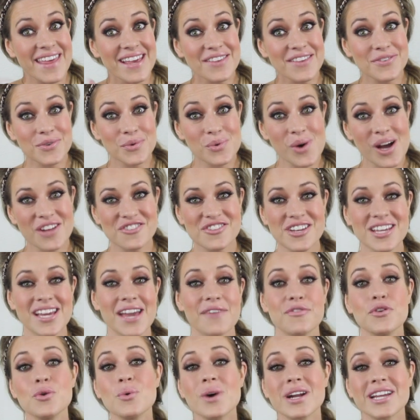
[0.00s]
Thanks for watching.
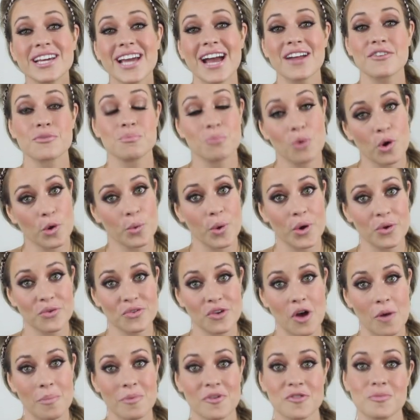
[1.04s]
If you want to catch more
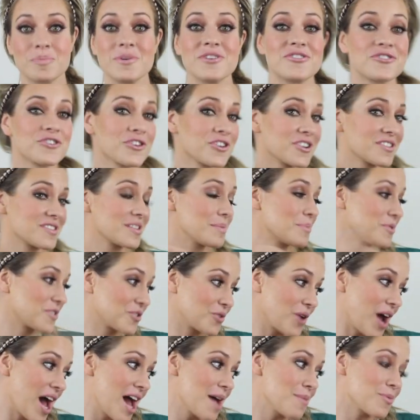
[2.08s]
Rotoscopers, be sure to
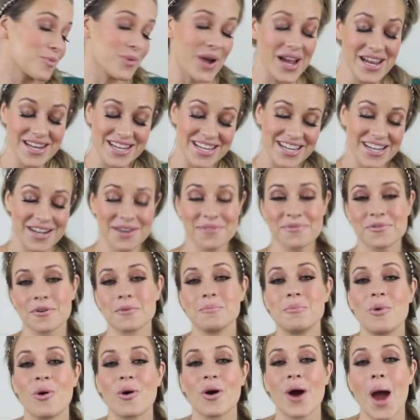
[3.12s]
subscribe right here for
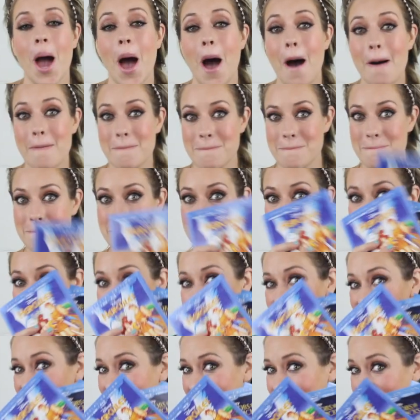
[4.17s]
more
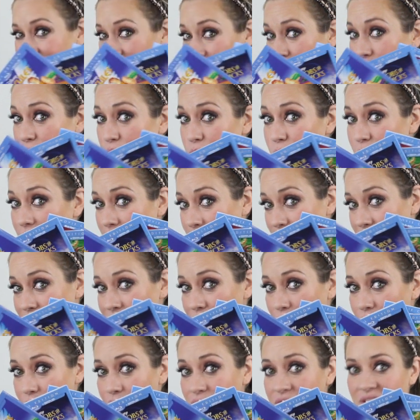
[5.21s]
amazing Blu-ray
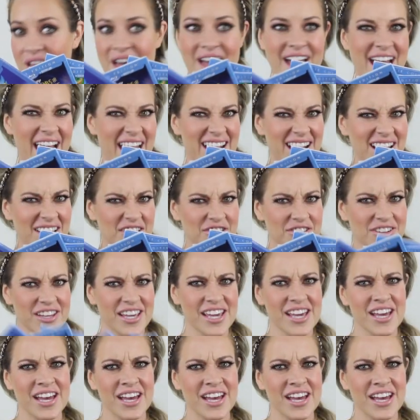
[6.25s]
reviews. And actually,